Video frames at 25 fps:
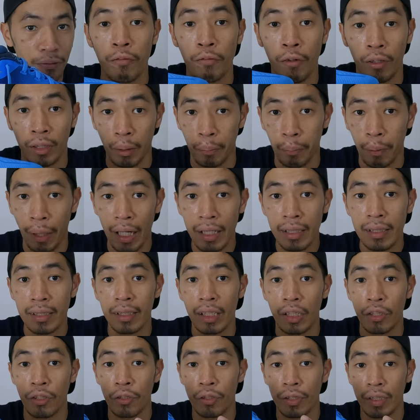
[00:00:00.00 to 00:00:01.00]
For the price,
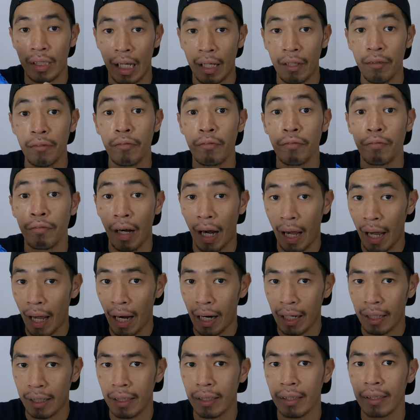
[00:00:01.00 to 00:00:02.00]
the shoes at
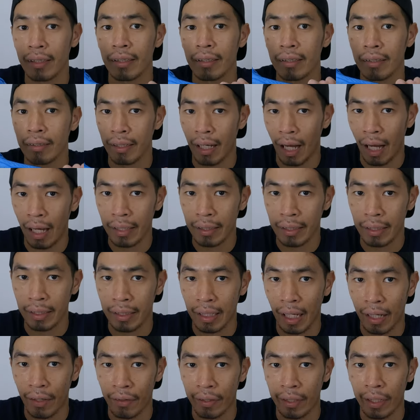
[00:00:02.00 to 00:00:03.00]

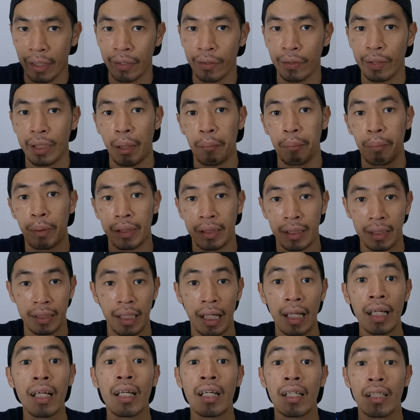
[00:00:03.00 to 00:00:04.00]
599 ringgit. You can purchase
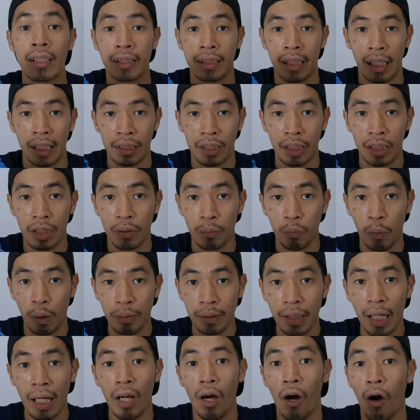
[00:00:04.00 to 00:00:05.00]
at Skechers
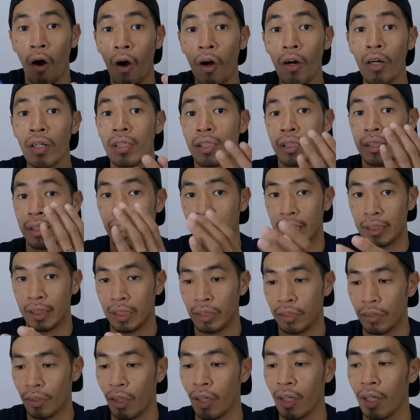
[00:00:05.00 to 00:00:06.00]
website or
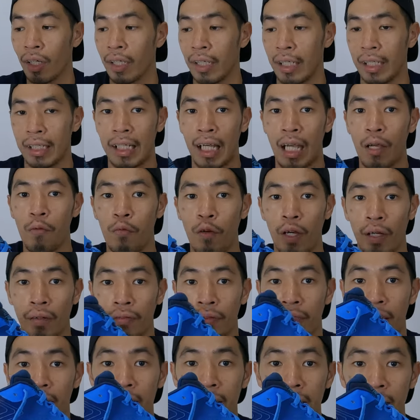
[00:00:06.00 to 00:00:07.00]
Skechers shop. It came
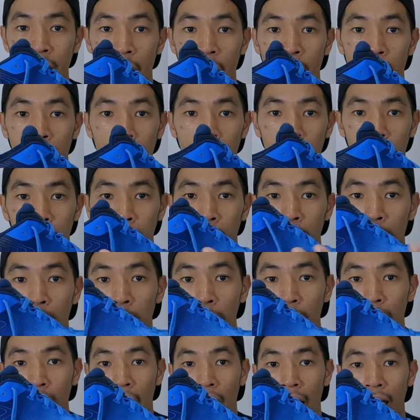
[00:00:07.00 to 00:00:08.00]
with this
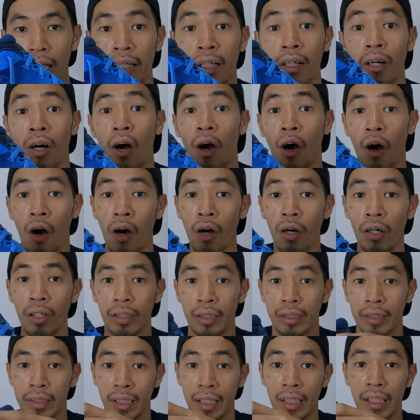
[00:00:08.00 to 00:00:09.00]
blue color
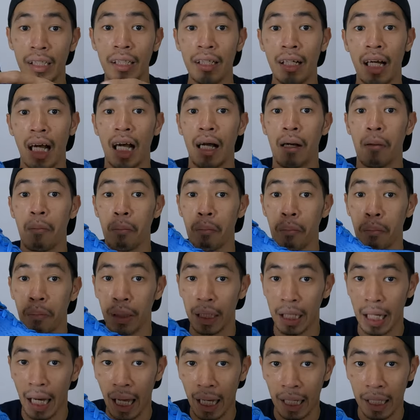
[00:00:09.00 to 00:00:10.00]
or the
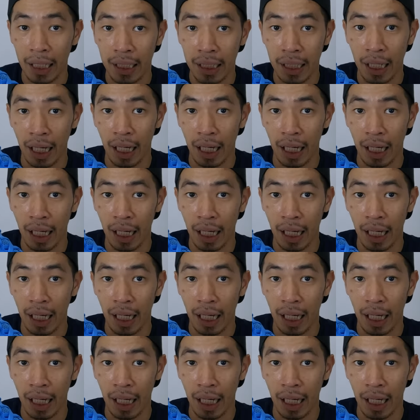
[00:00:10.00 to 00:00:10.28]
black